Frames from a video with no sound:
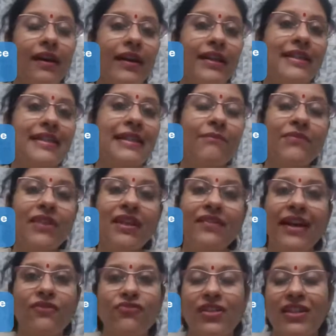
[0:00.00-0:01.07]
is something
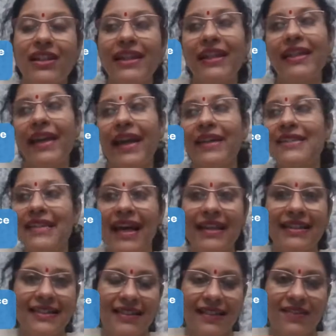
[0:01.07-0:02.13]
that really
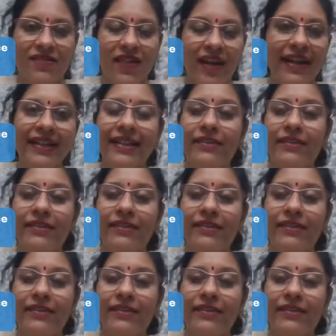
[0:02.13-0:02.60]
excites us, right?